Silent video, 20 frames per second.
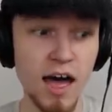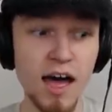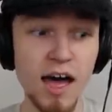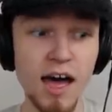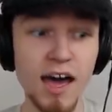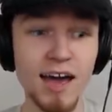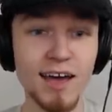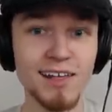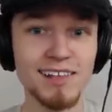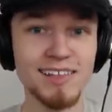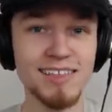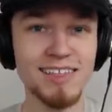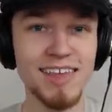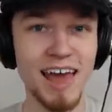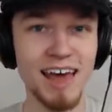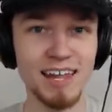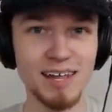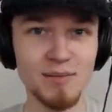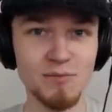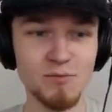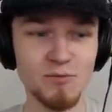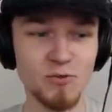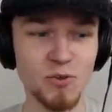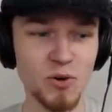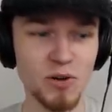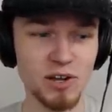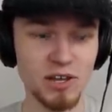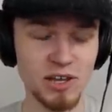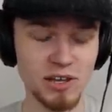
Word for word: I'll tell him for